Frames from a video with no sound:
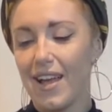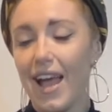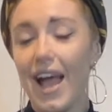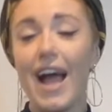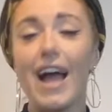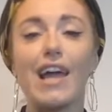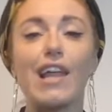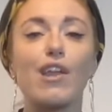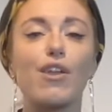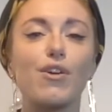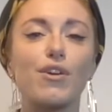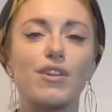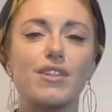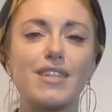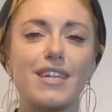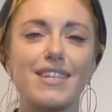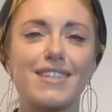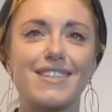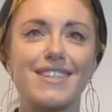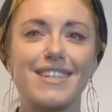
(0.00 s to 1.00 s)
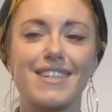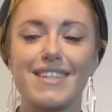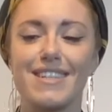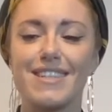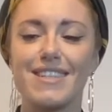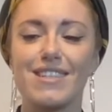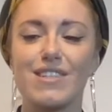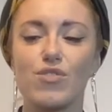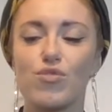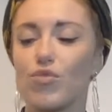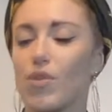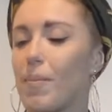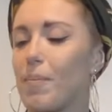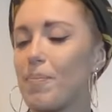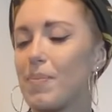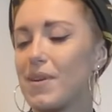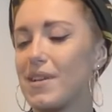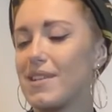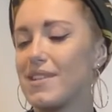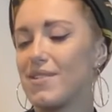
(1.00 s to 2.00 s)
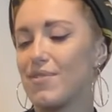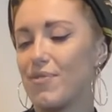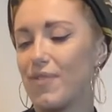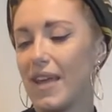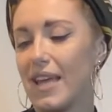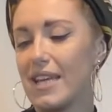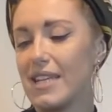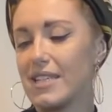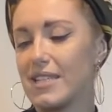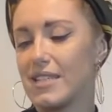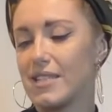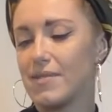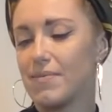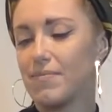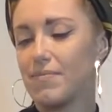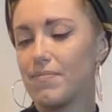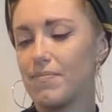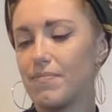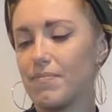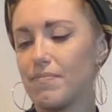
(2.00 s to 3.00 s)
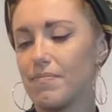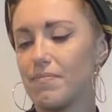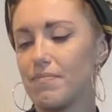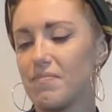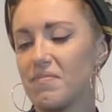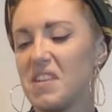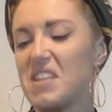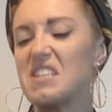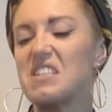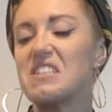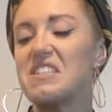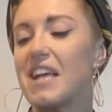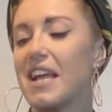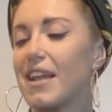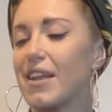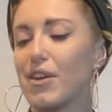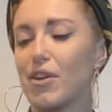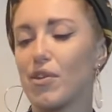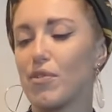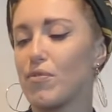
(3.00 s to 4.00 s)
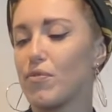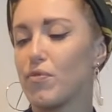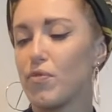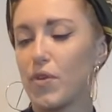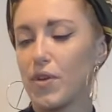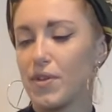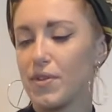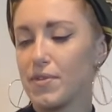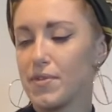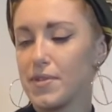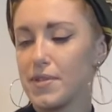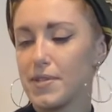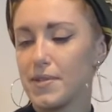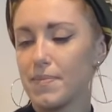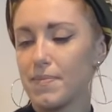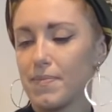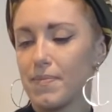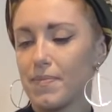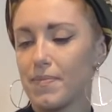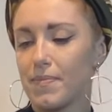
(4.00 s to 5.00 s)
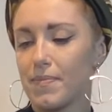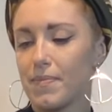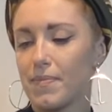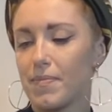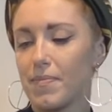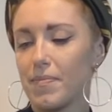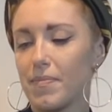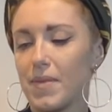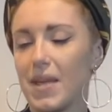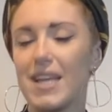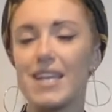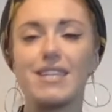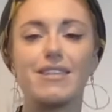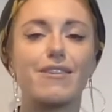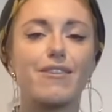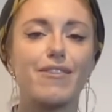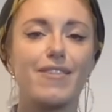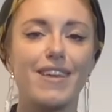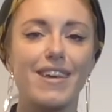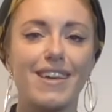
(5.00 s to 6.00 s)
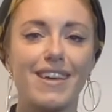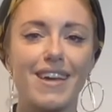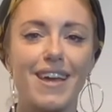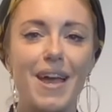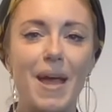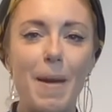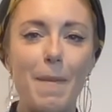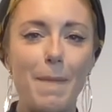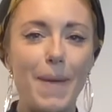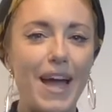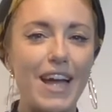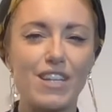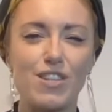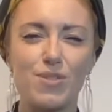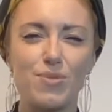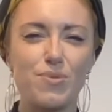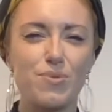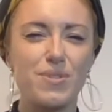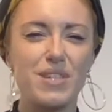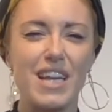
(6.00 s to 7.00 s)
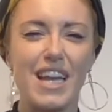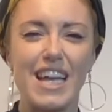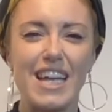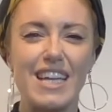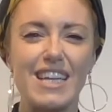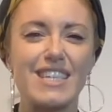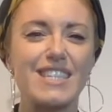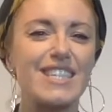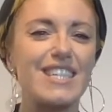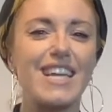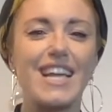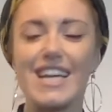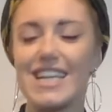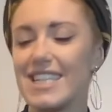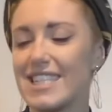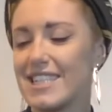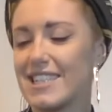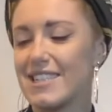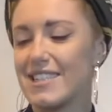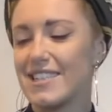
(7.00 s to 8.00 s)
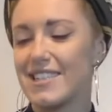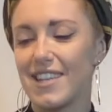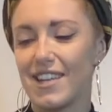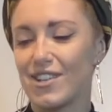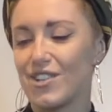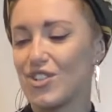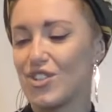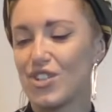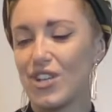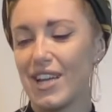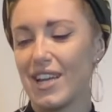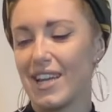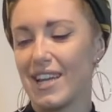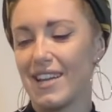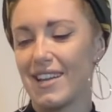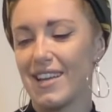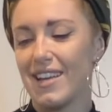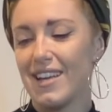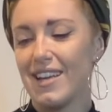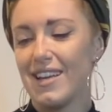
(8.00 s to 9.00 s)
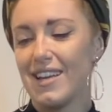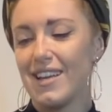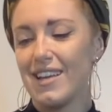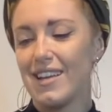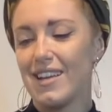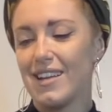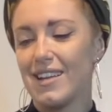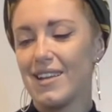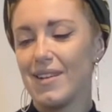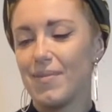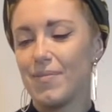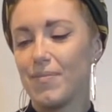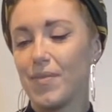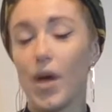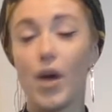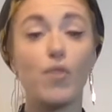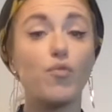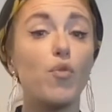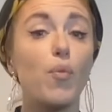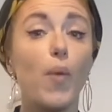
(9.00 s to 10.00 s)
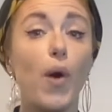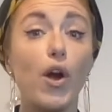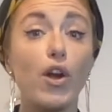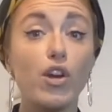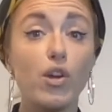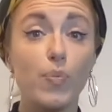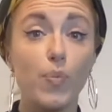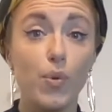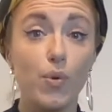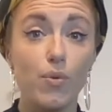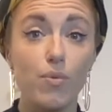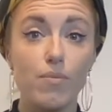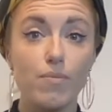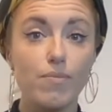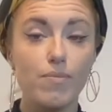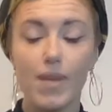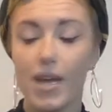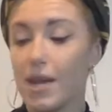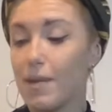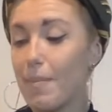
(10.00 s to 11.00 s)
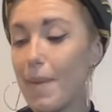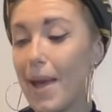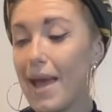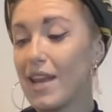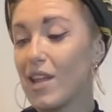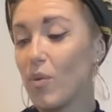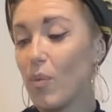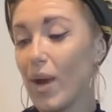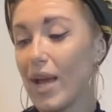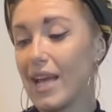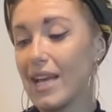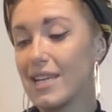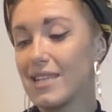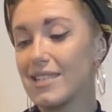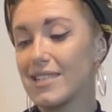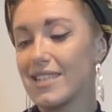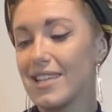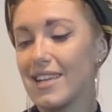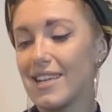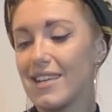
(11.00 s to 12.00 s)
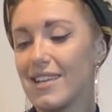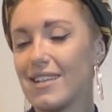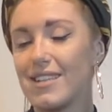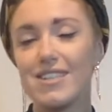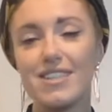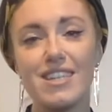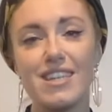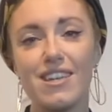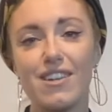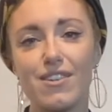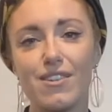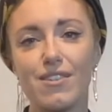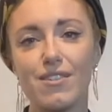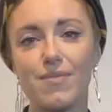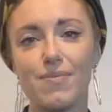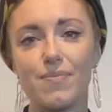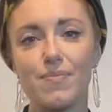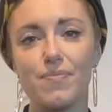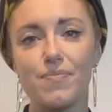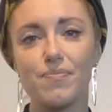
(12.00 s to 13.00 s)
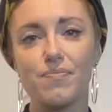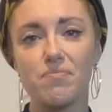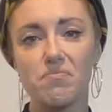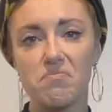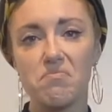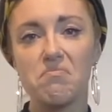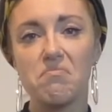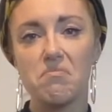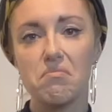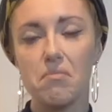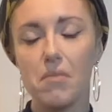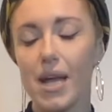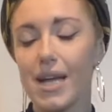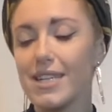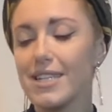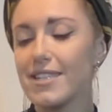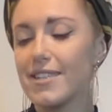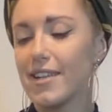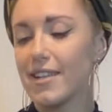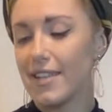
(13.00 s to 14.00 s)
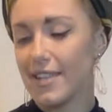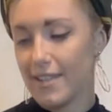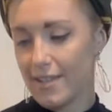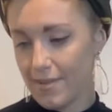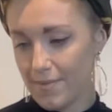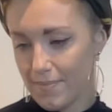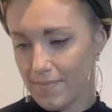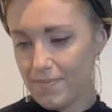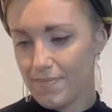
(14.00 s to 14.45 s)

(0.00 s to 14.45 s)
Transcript: I looked at its trumpet face, its delicate frills, its thick petals like sliced sunshine. Unremarkable in many ways, still, I studied it.